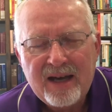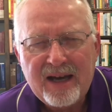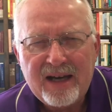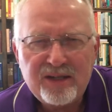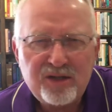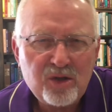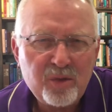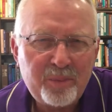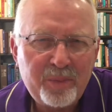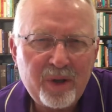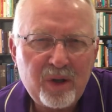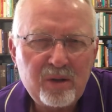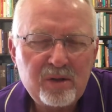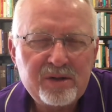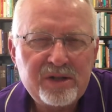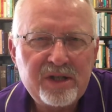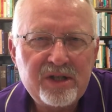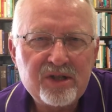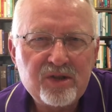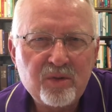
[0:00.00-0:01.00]
I
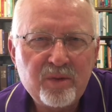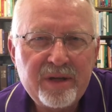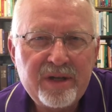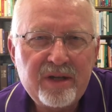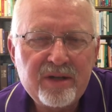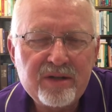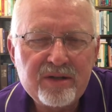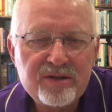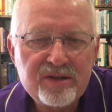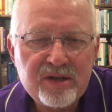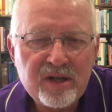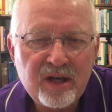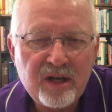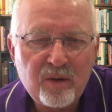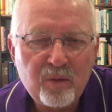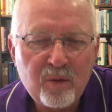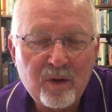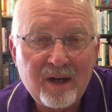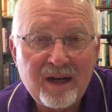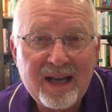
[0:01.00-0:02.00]
suppose his readers
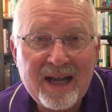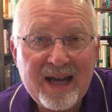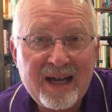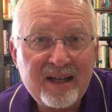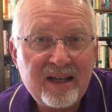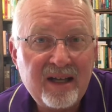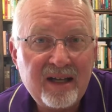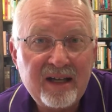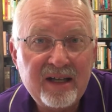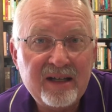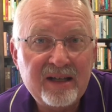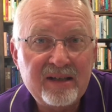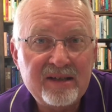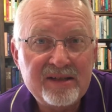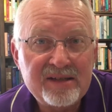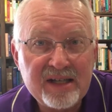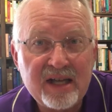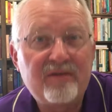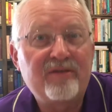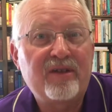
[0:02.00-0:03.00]
were lacking in
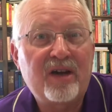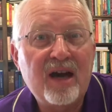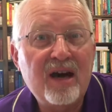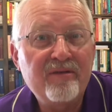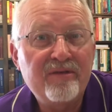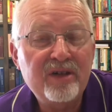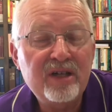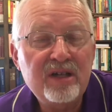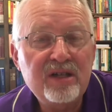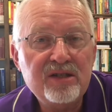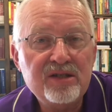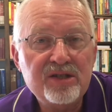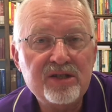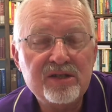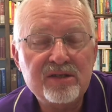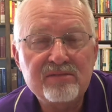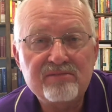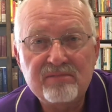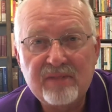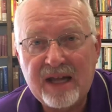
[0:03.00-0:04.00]

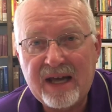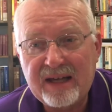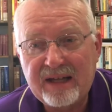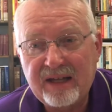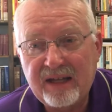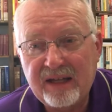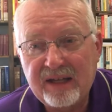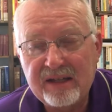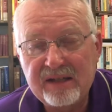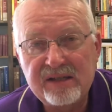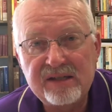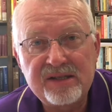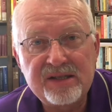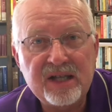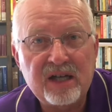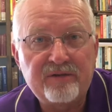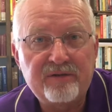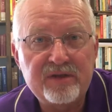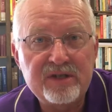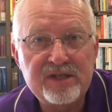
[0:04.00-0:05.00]
self-confidence, lacking in
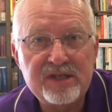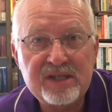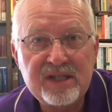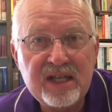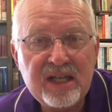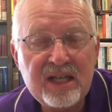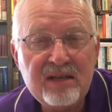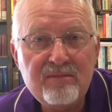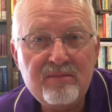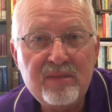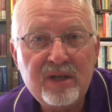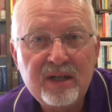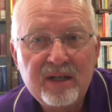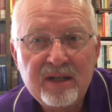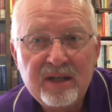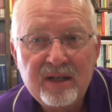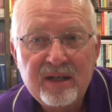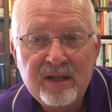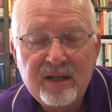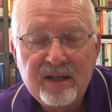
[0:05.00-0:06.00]
self-esteem.
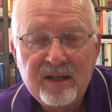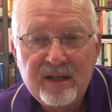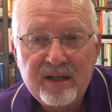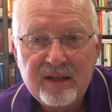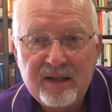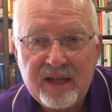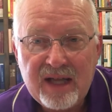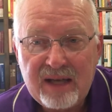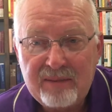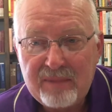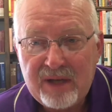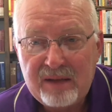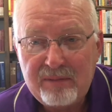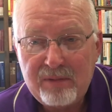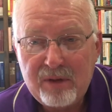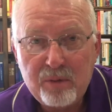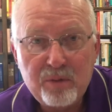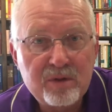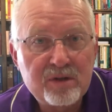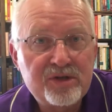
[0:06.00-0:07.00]
They
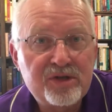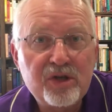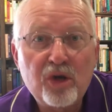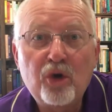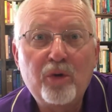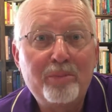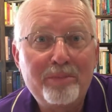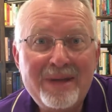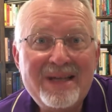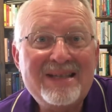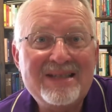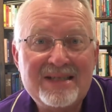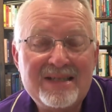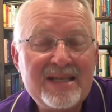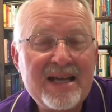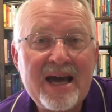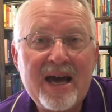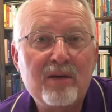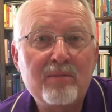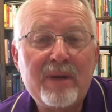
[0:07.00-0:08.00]
maybe were so beaten
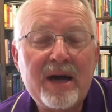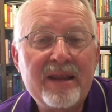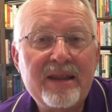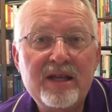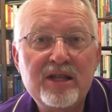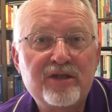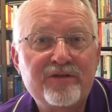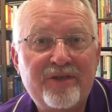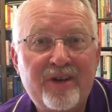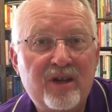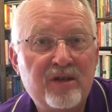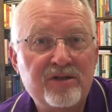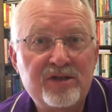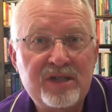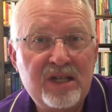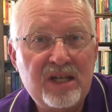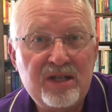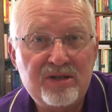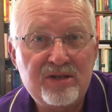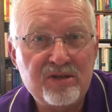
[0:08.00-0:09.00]
down by these
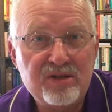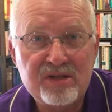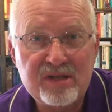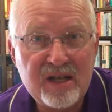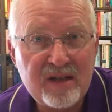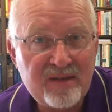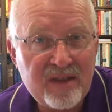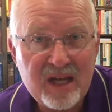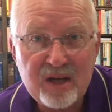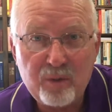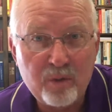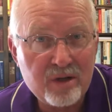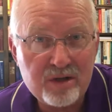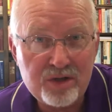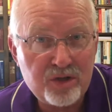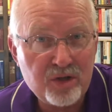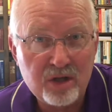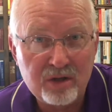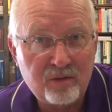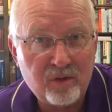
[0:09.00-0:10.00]
false teachers that they weren't
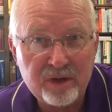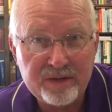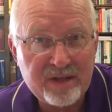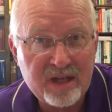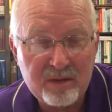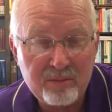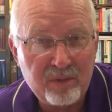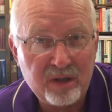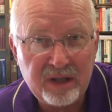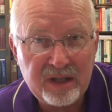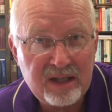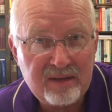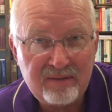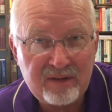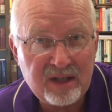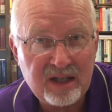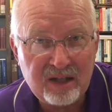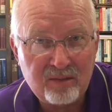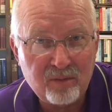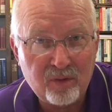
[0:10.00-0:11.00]
sure of what they
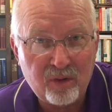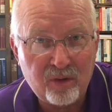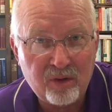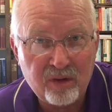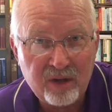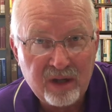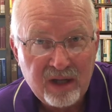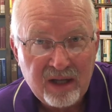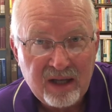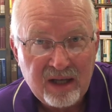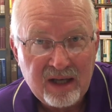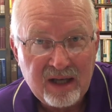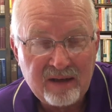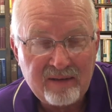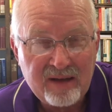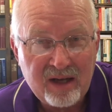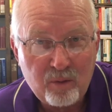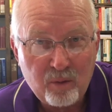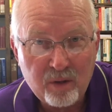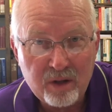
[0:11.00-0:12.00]
believed anymore,
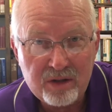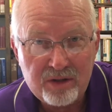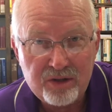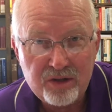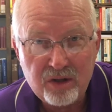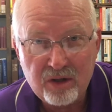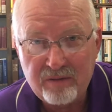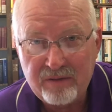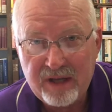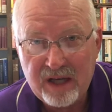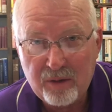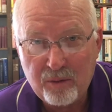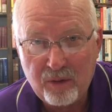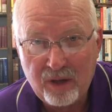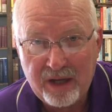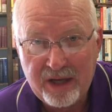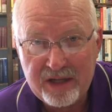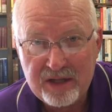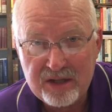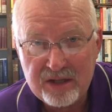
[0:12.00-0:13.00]
and they weren't sure of their
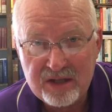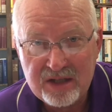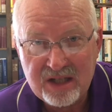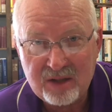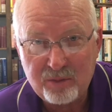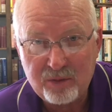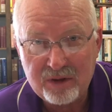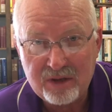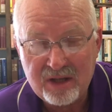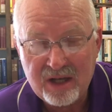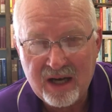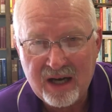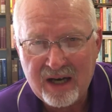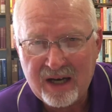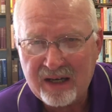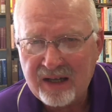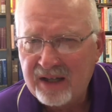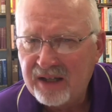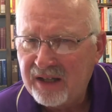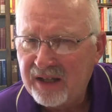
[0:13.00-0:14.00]
relationship with
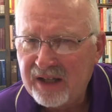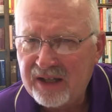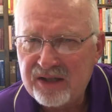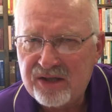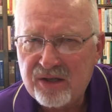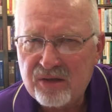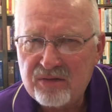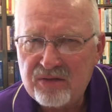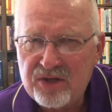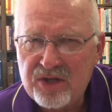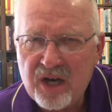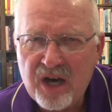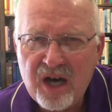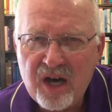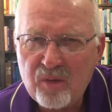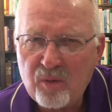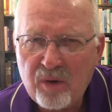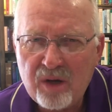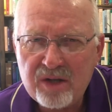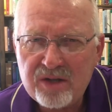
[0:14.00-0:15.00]
God. And so
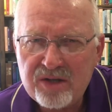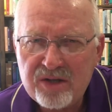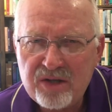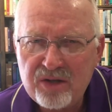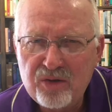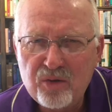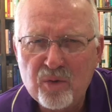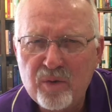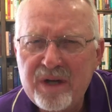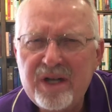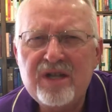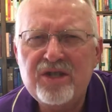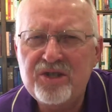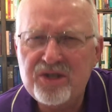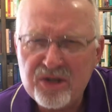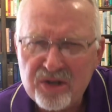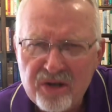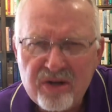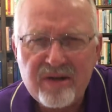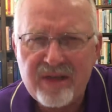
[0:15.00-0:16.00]
John wants to
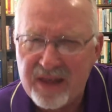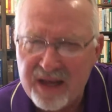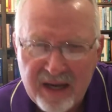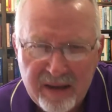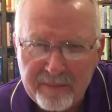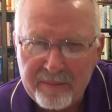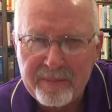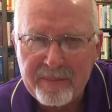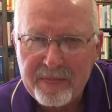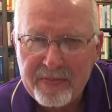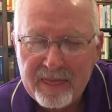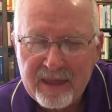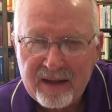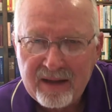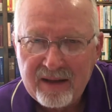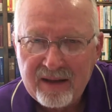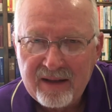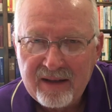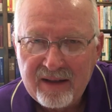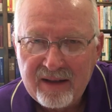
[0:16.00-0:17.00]
reassure them
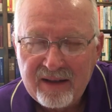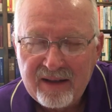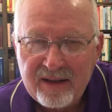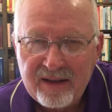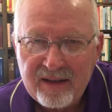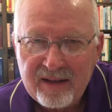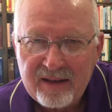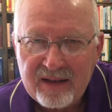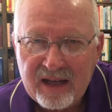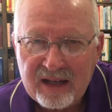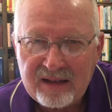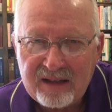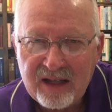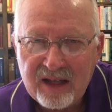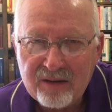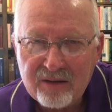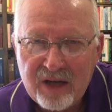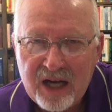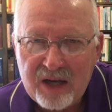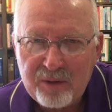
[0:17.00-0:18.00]
that
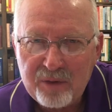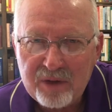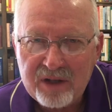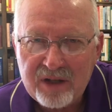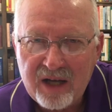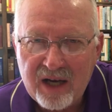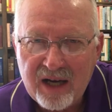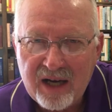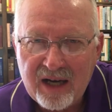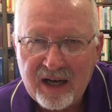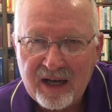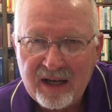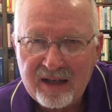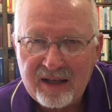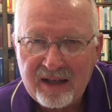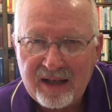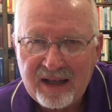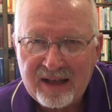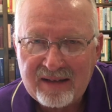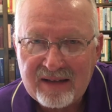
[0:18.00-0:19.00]
they're right with
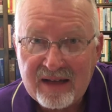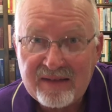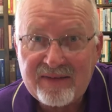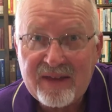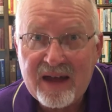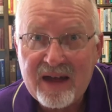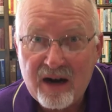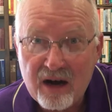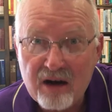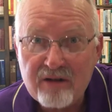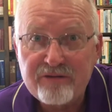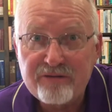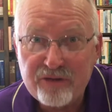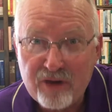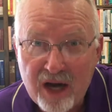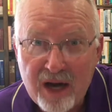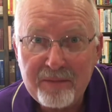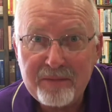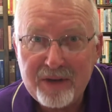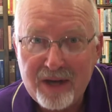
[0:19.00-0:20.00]
God and that they are
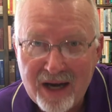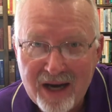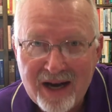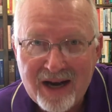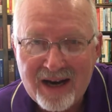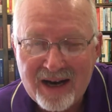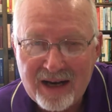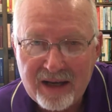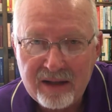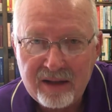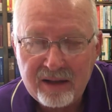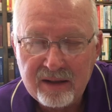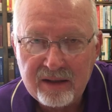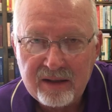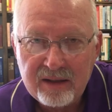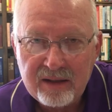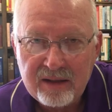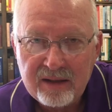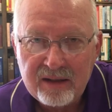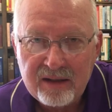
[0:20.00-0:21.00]
from God
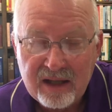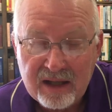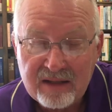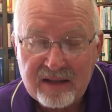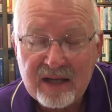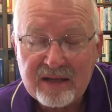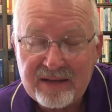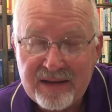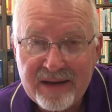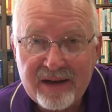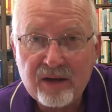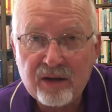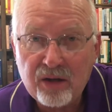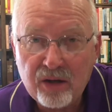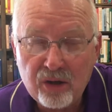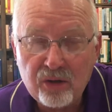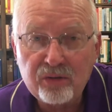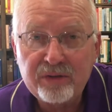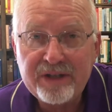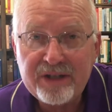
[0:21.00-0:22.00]
and that they are
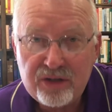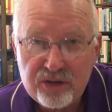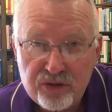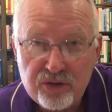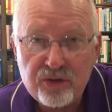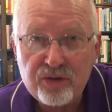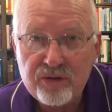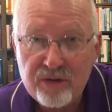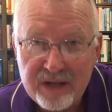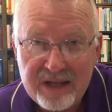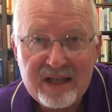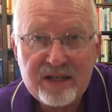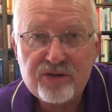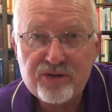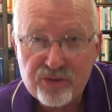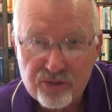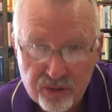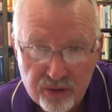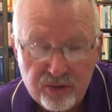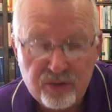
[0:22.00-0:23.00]
holding to the
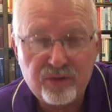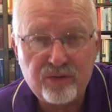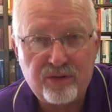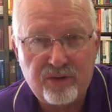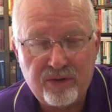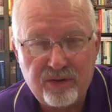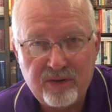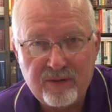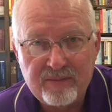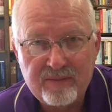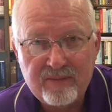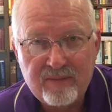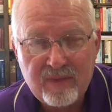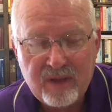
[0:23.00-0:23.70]
truth.